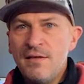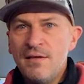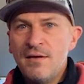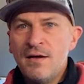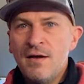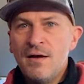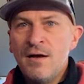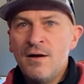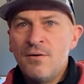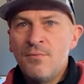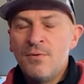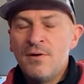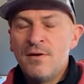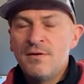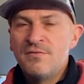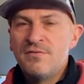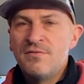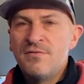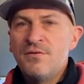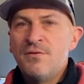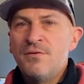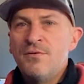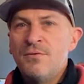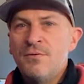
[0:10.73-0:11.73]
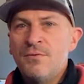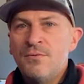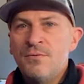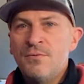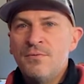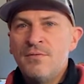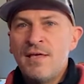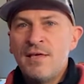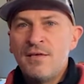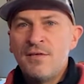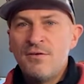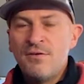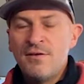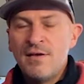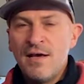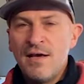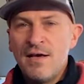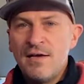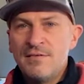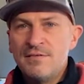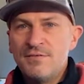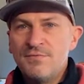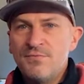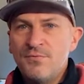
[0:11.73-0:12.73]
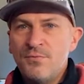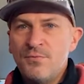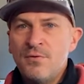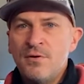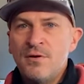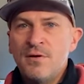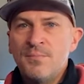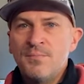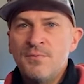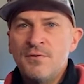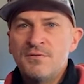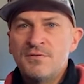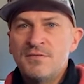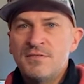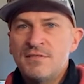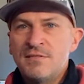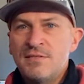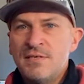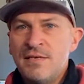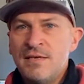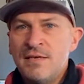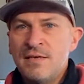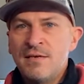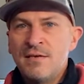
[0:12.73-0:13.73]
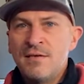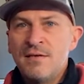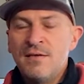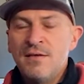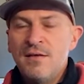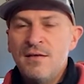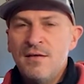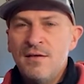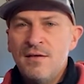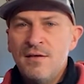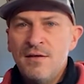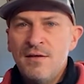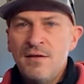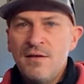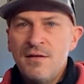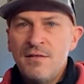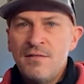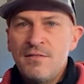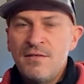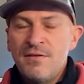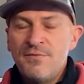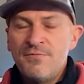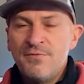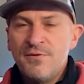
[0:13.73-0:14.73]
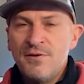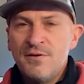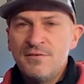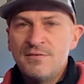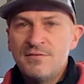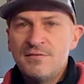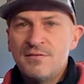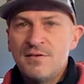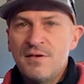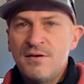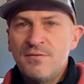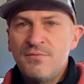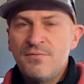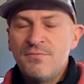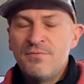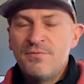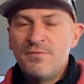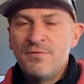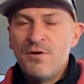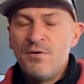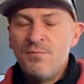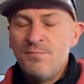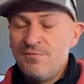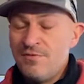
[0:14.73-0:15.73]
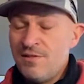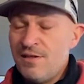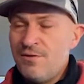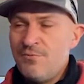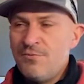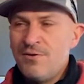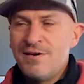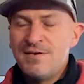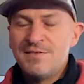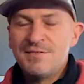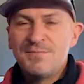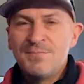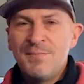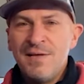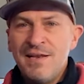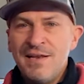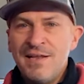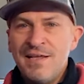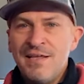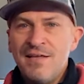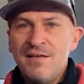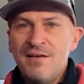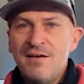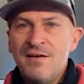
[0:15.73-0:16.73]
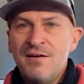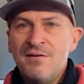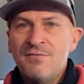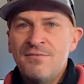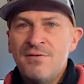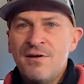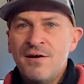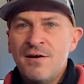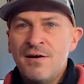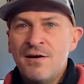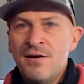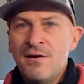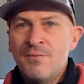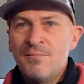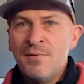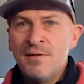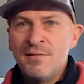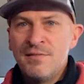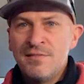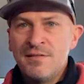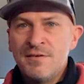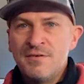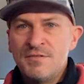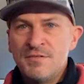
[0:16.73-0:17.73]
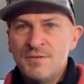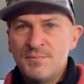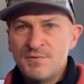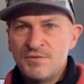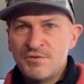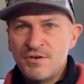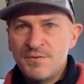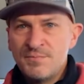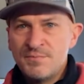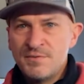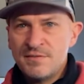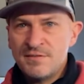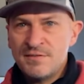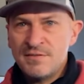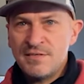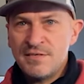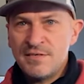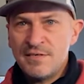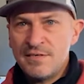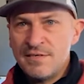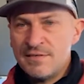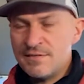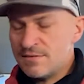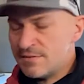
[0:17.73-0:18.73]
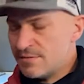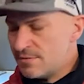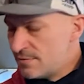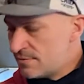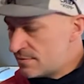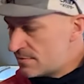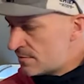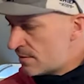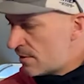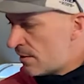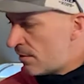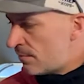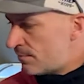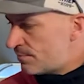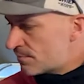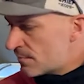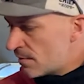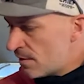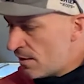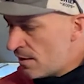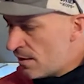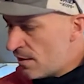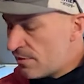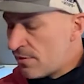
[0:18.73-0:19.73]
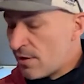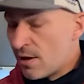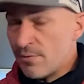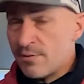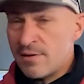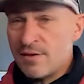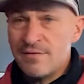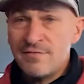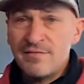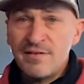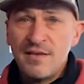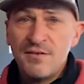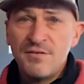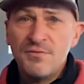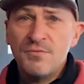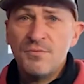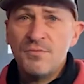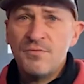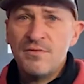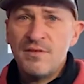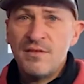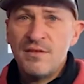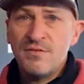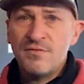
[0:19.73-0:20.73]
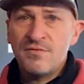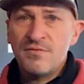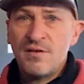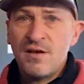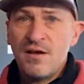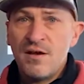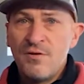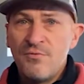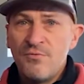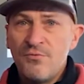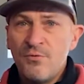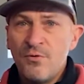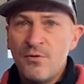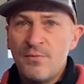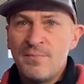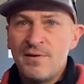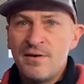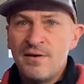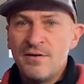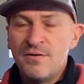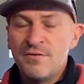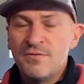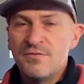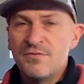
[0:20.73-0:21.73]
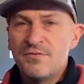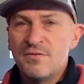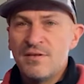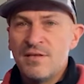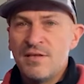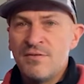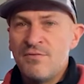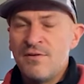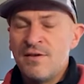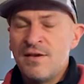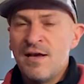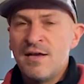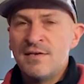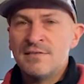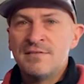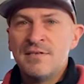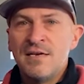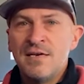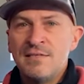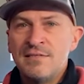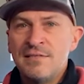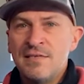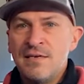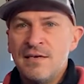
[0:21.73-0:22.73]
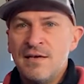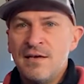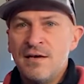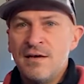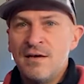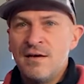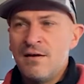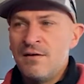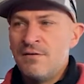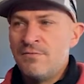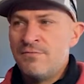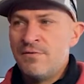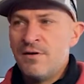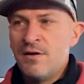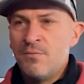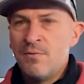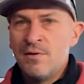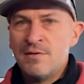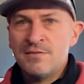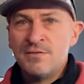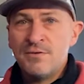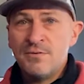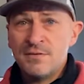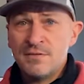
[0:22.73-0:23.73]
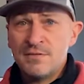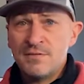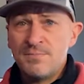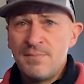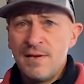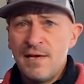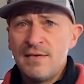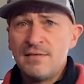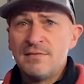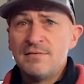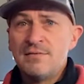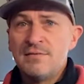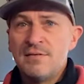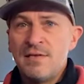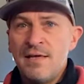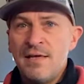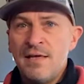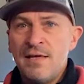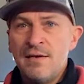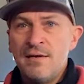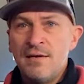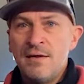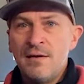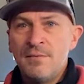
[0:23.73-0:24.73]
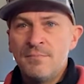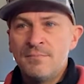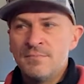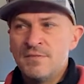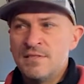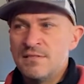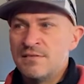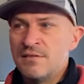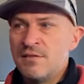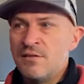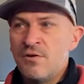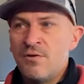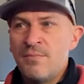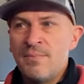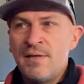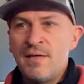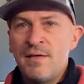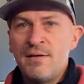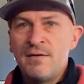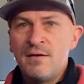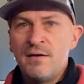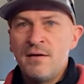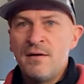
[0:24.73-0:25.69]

I wanted to thank you guys for purchasing the first of hopefully, but it's many, of our monthly subscription series. So I thought we would taste through these 4 beers, give you guys an idea of what to expect, and just a little bit